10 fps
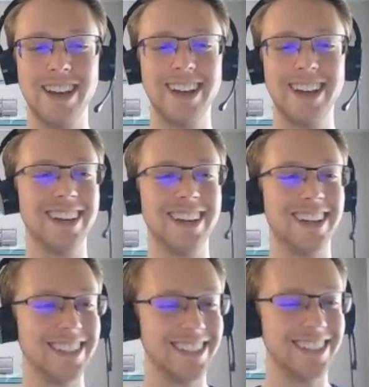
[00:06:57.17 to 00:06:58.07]

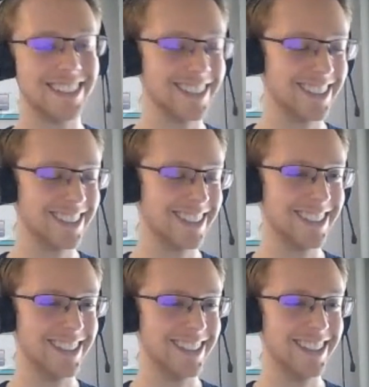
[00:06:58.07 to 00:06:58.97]

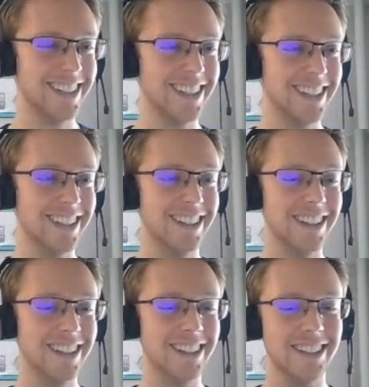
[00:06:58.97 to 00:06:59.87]

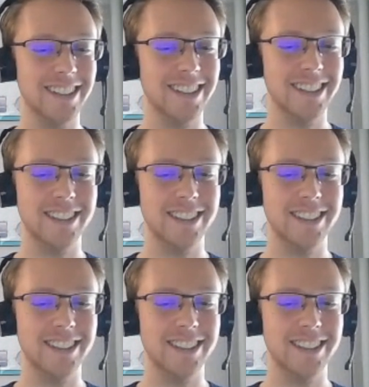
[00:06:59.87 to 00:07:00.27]
This person isn't speaking.